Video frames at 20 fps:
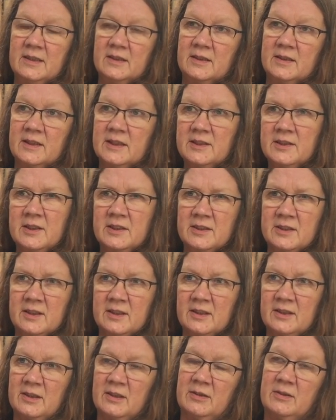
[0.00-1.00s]
Now, this is
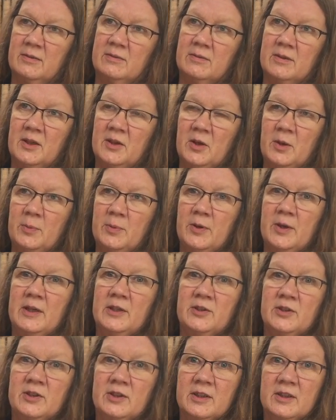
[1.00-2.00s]
a, an
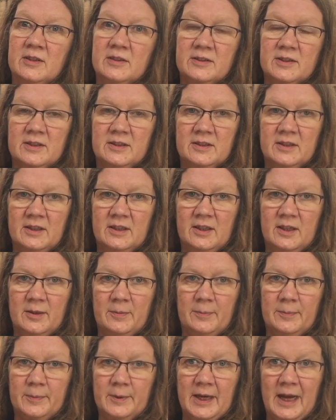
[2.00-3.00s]
operation that
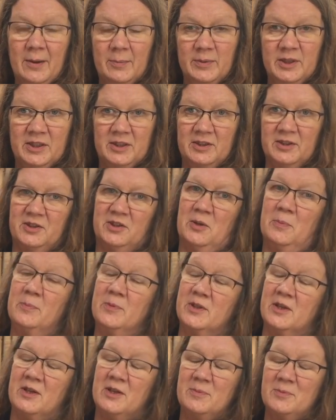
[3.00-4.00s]
um, can be done
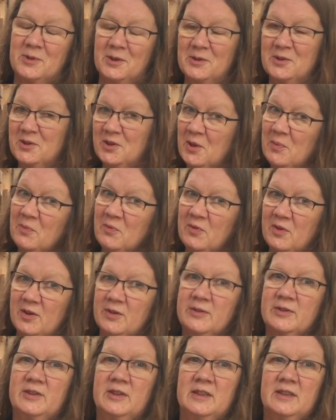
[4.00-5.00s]
sometimes on some
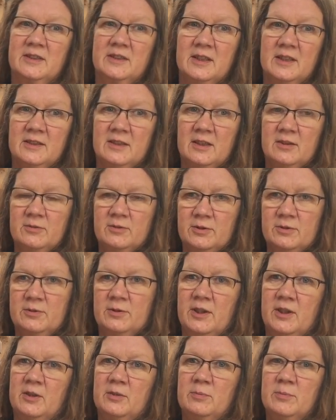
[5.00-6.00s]
foxes. They don't
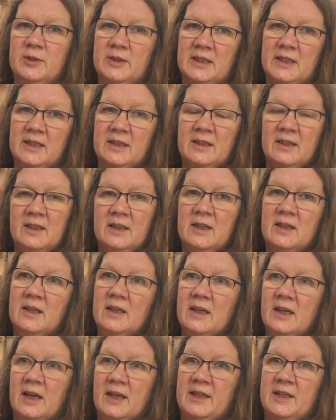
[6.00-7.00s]
all cope with it
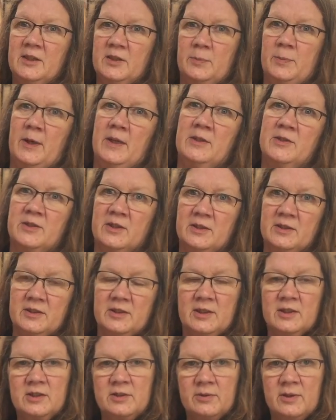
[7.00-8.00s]
and it depends on the
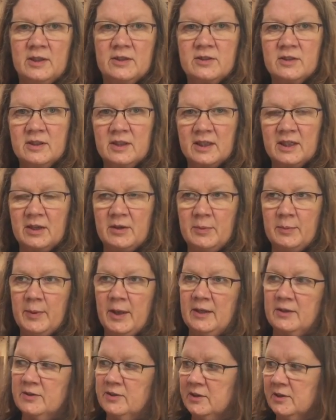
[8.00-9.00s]
situation they're going
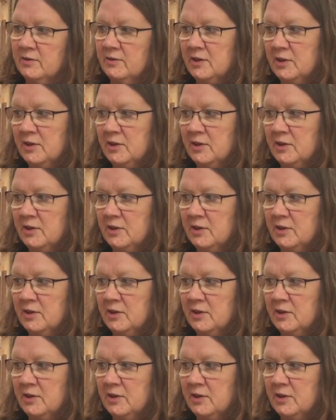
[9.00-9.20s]
back to.